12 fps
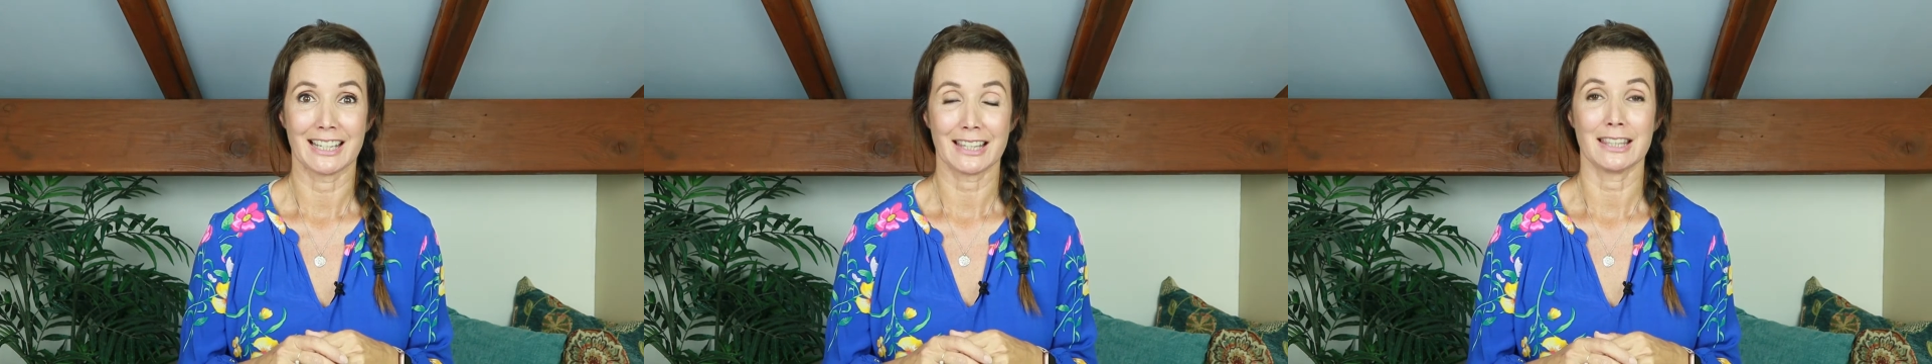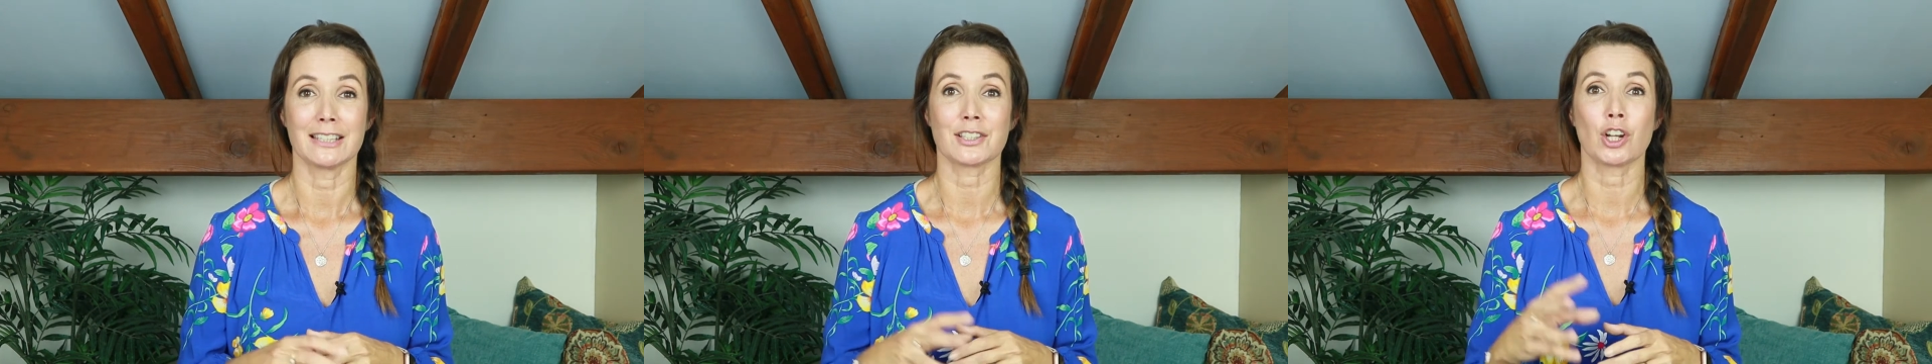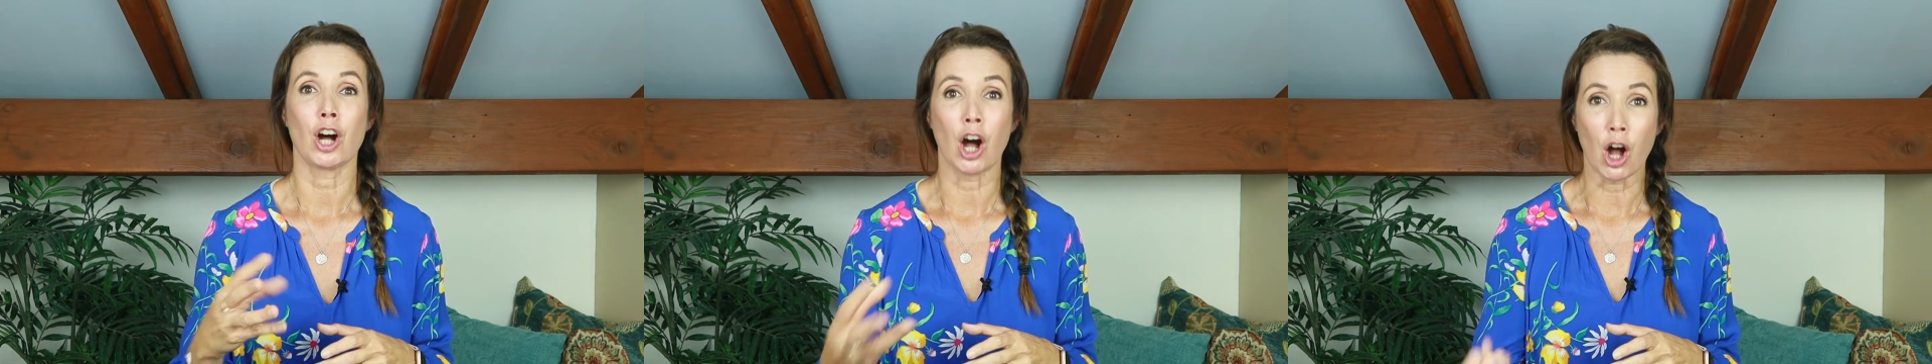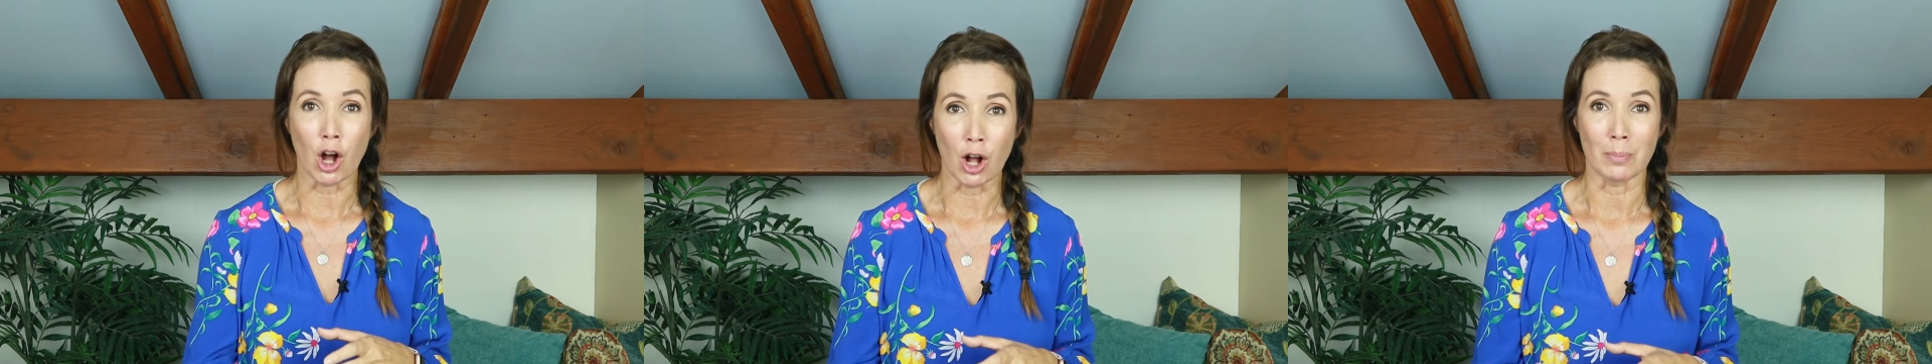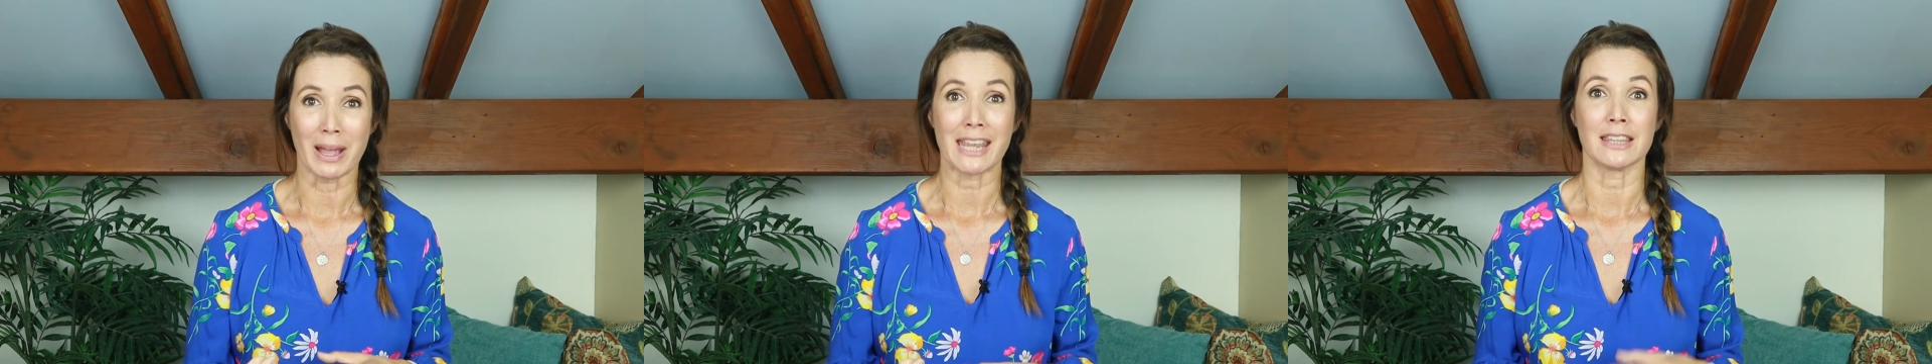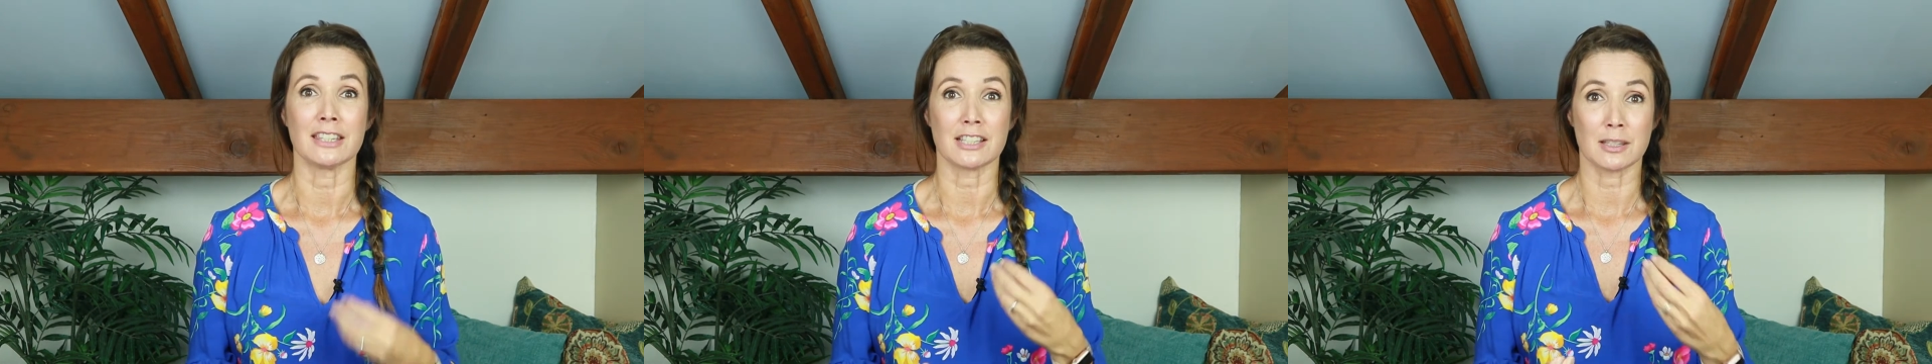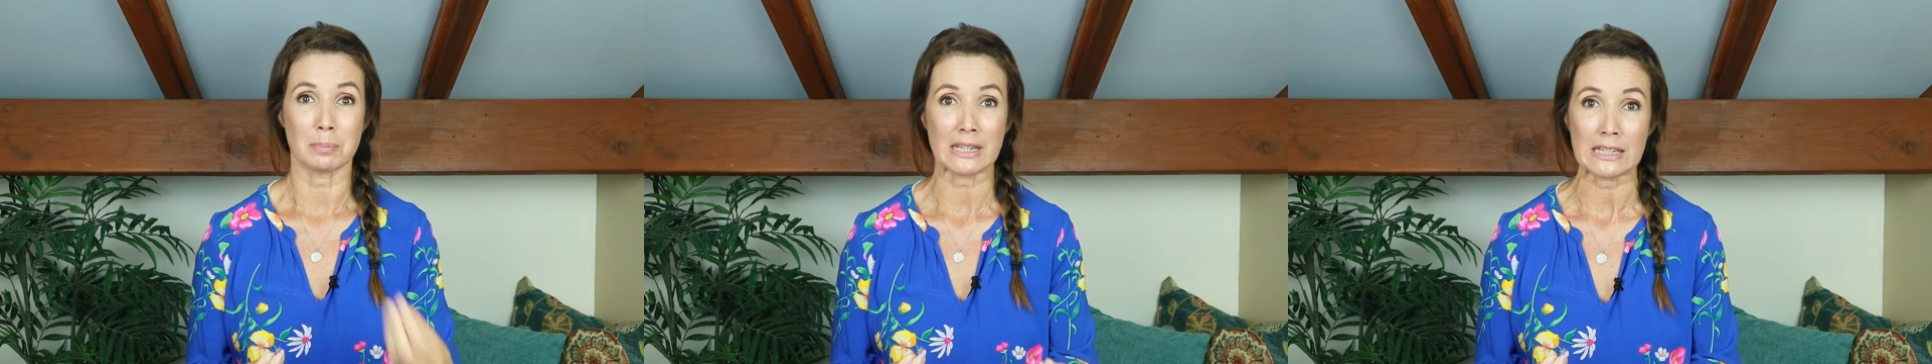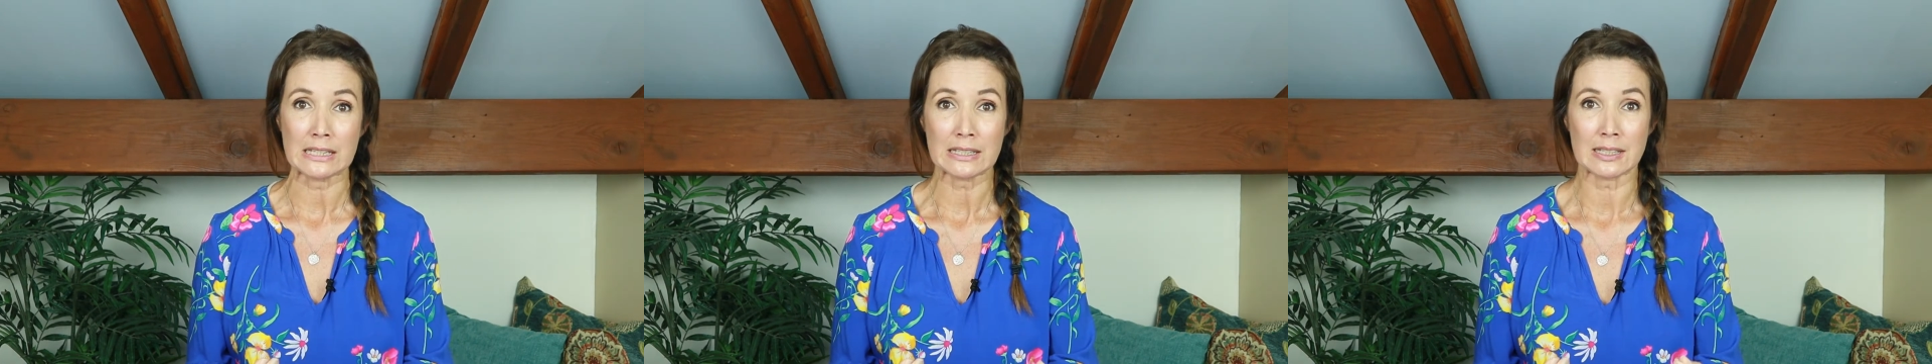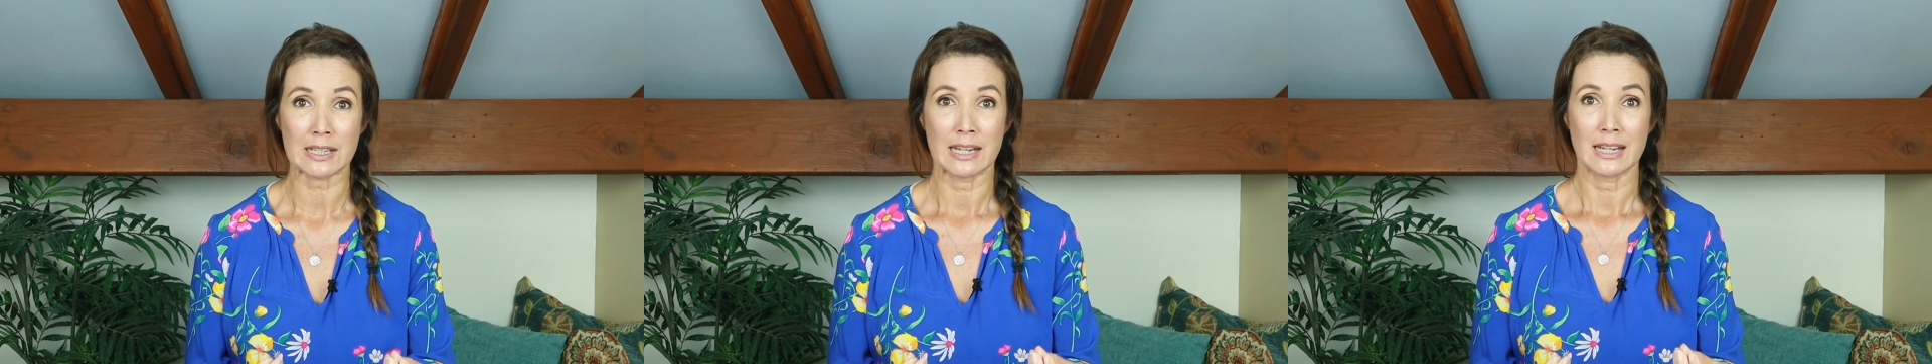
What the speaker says: this calm and this peace